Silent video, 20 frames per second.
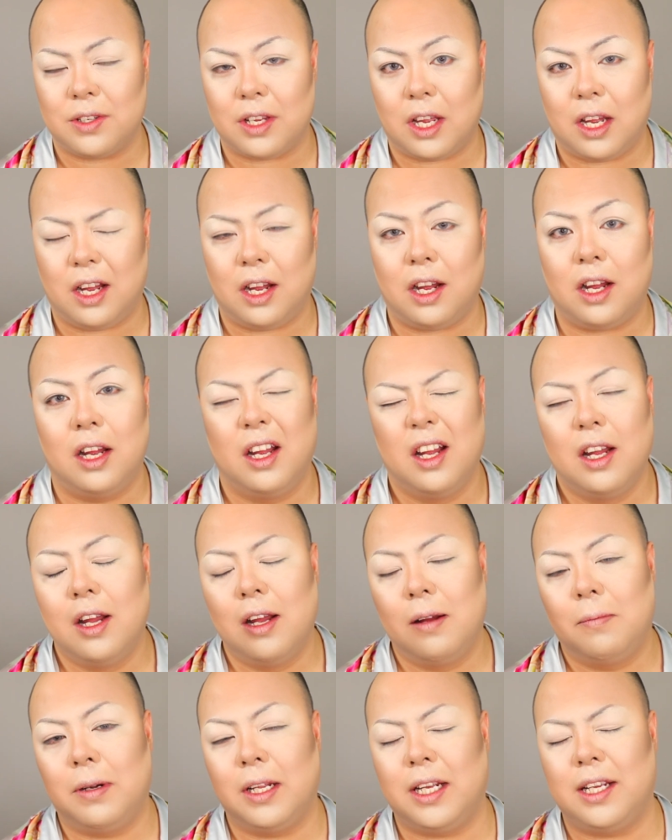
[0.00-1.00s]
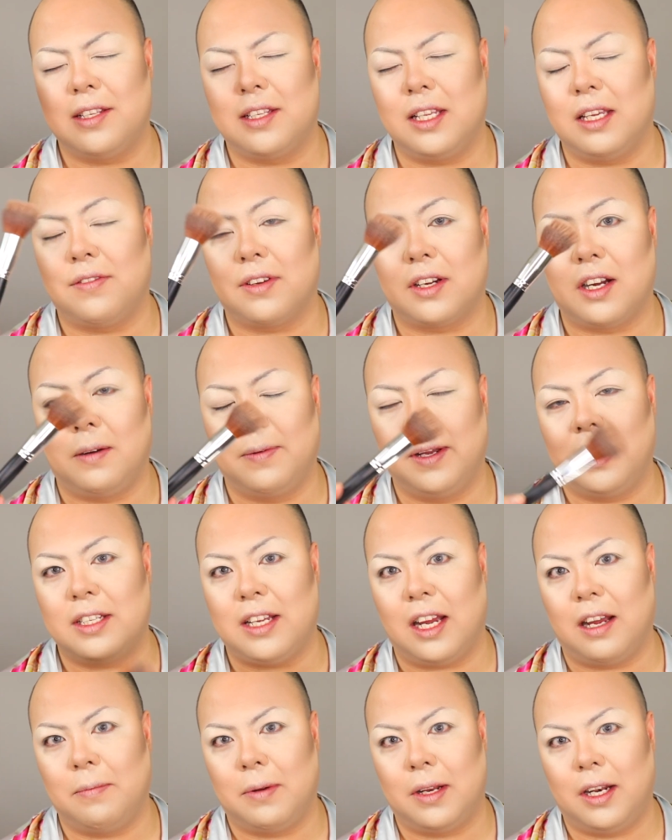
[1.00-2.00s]
are, please leave a comment
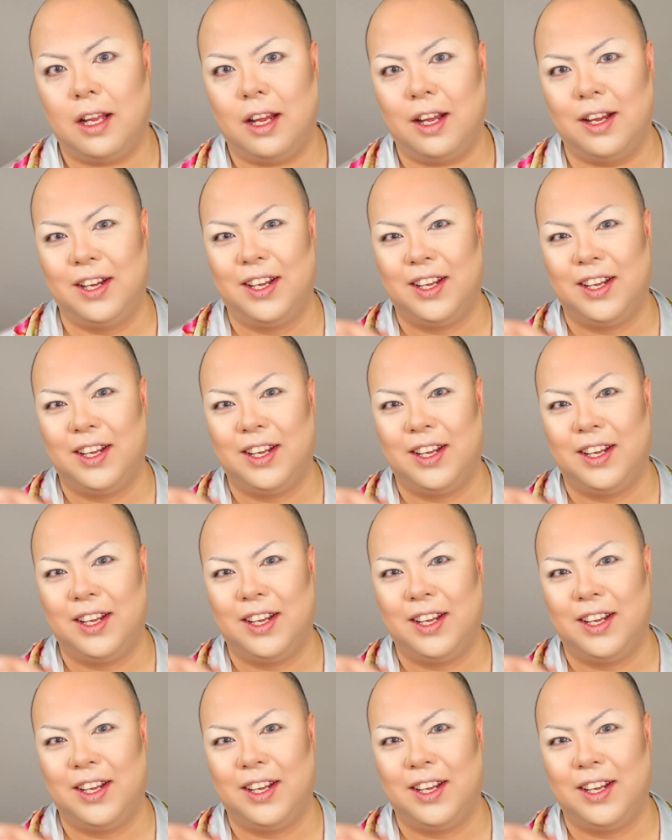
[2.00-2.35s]
down below.